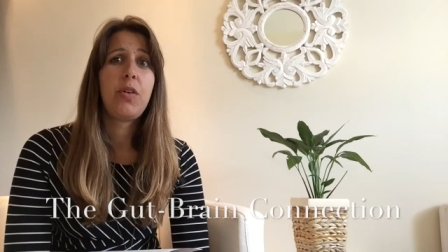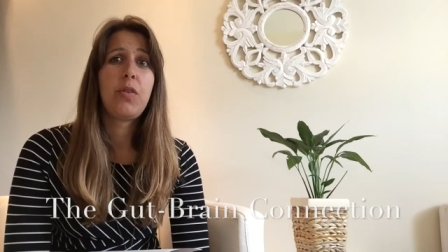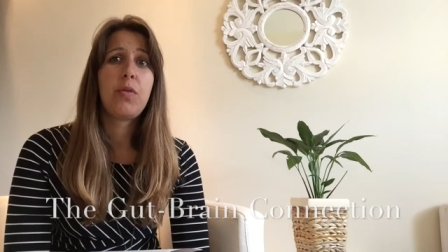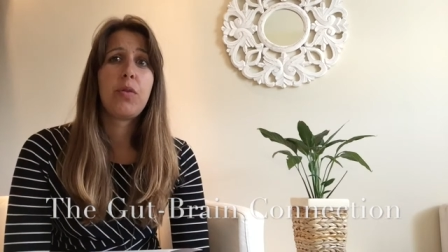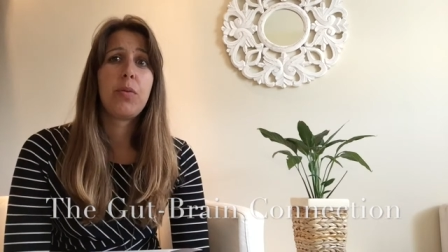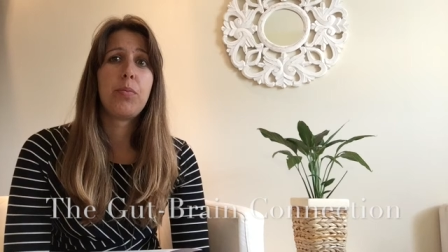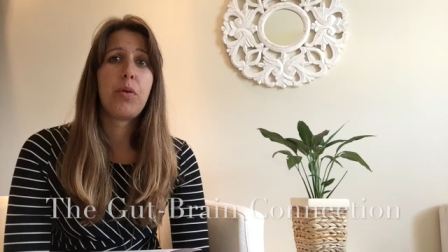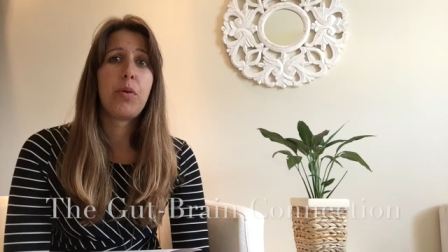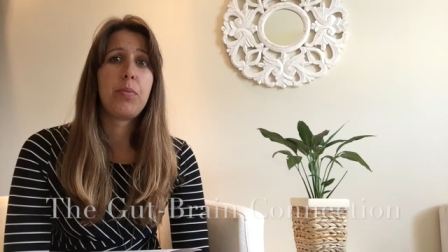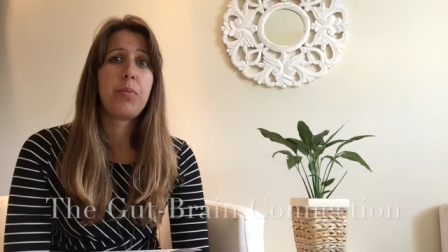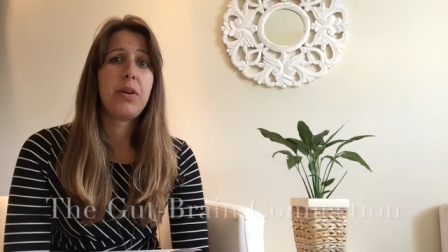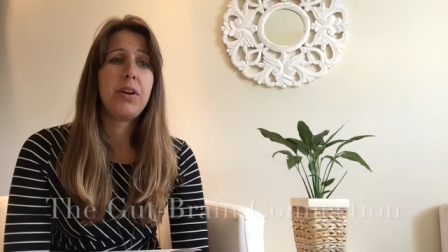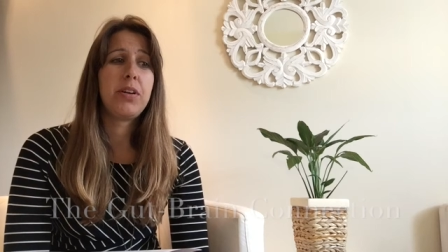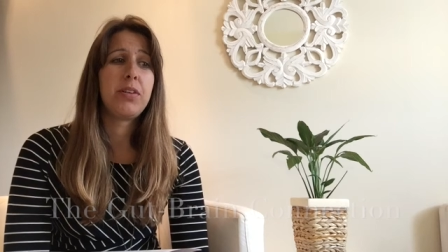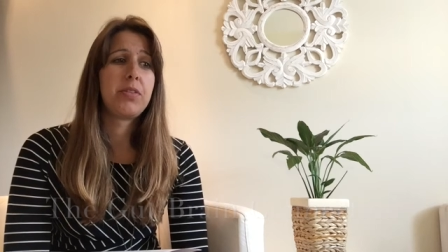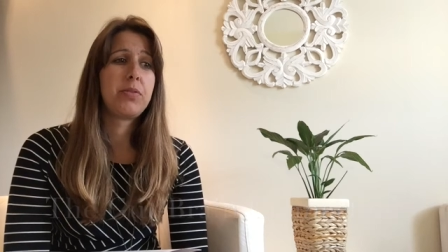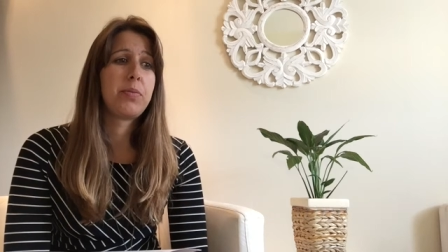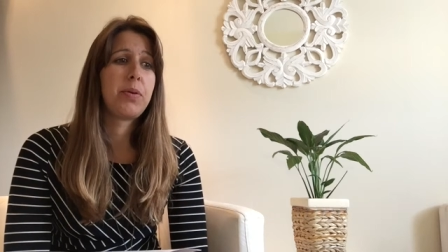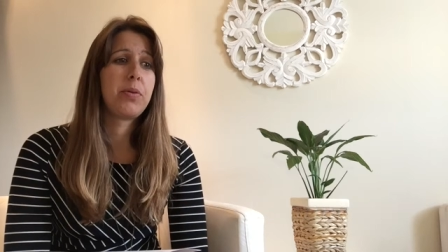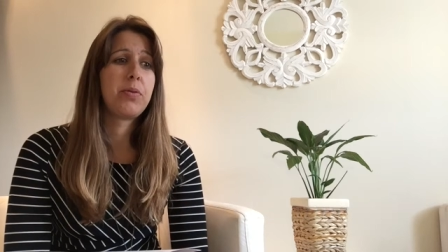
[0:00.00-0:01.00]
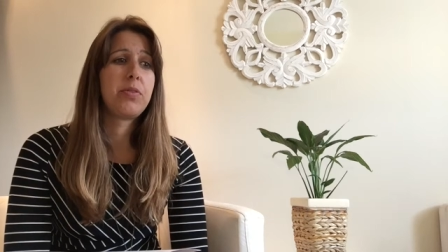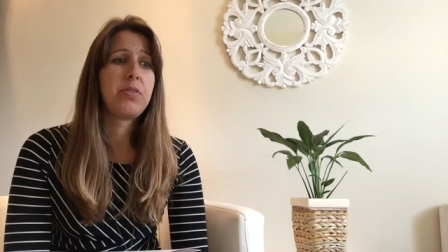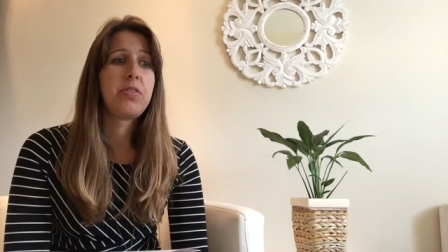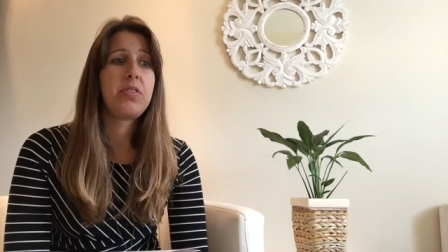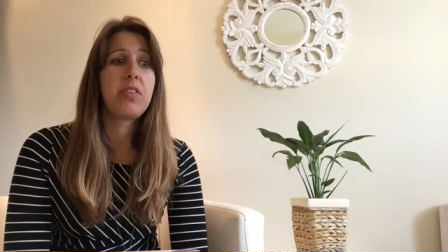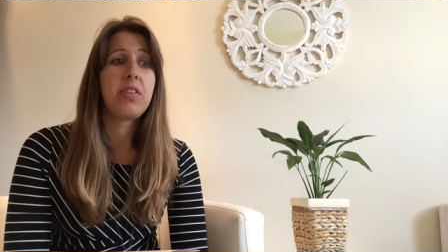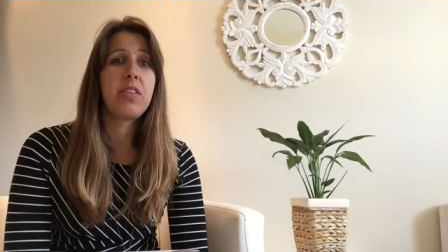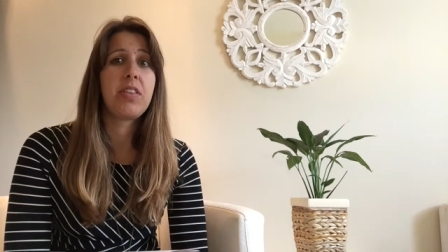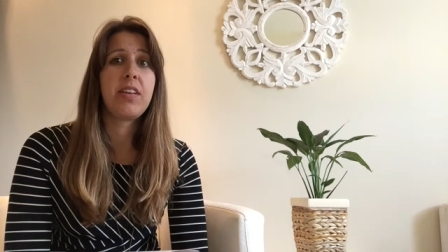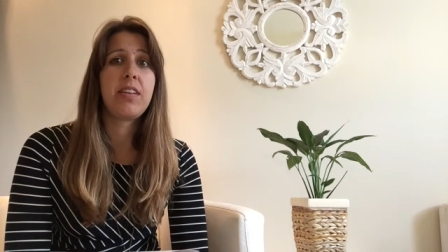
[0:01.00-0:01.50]
we're more
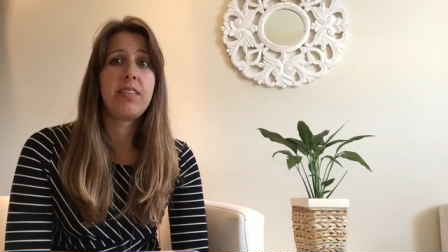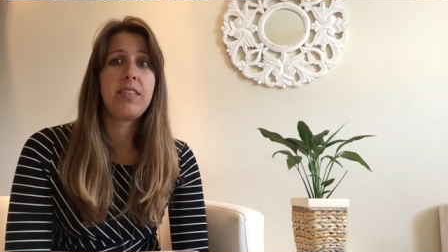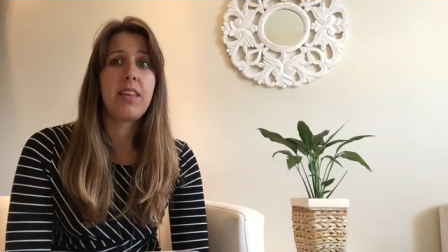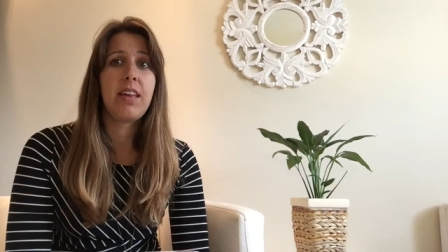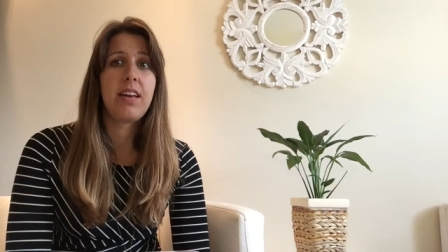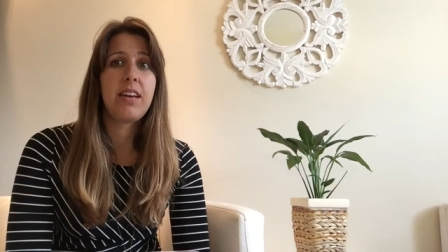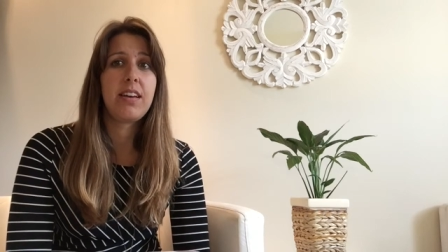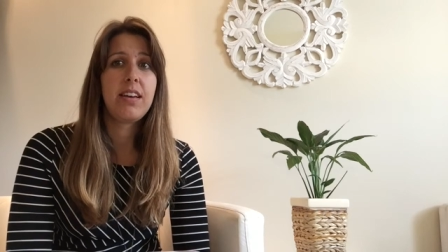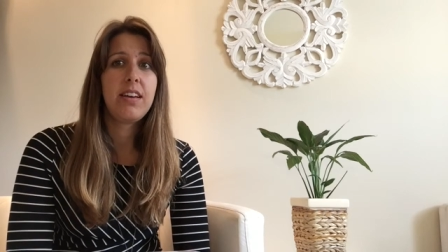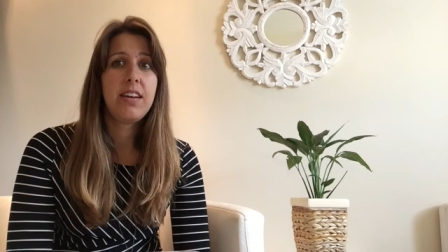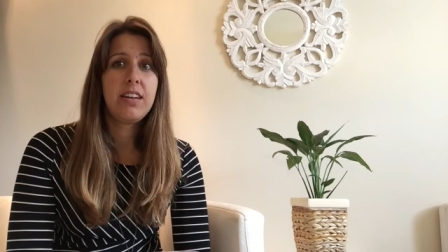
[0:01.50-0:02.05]
predisposed to things like